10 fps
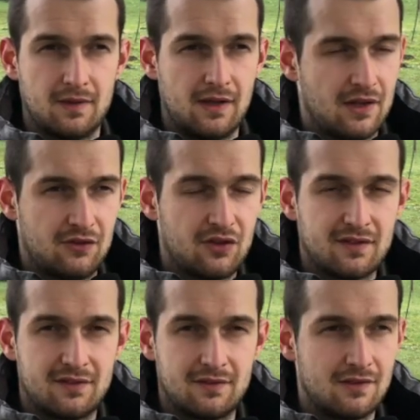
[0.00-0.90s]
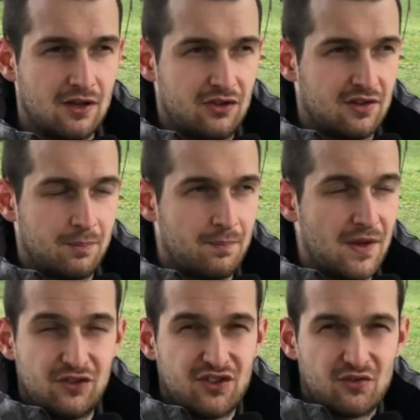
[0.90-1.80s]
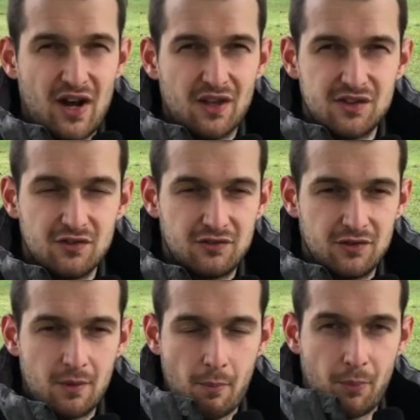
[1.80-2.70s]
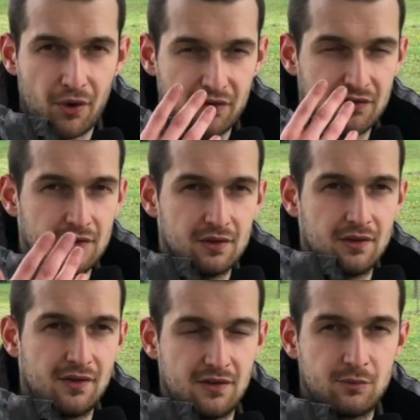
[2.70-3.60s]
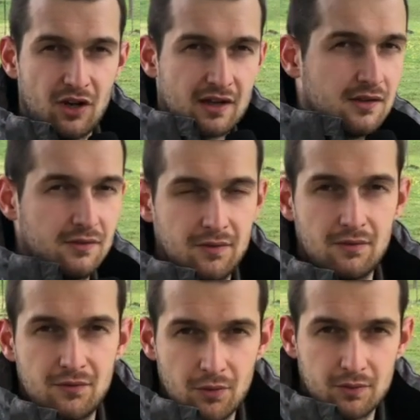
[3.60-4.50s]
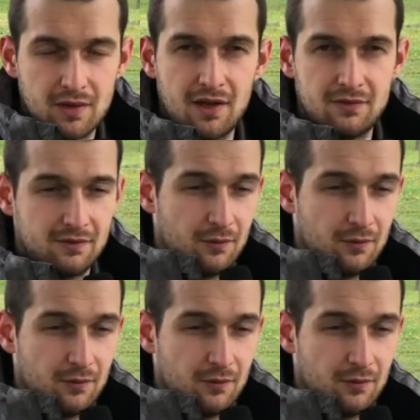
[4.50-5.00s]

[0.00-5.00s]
It's just a relative, personal, subjective view on life.